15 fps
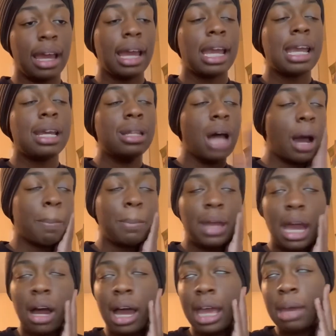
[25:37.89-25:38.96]
He knocked me
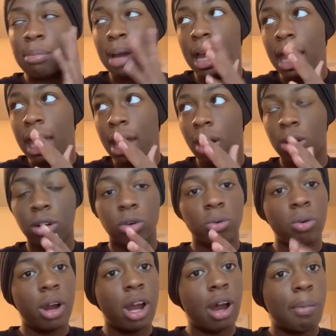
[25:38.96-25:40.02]
out. I hit my head on the
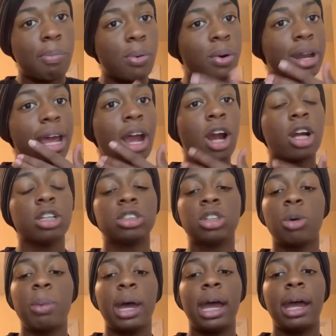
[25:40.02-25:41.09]
ground. Boy, that hurt so
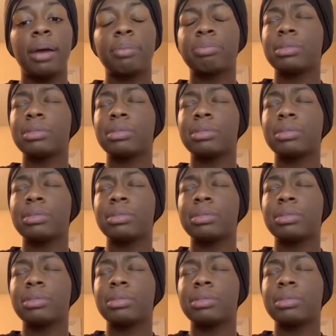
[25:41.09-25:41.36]
bad.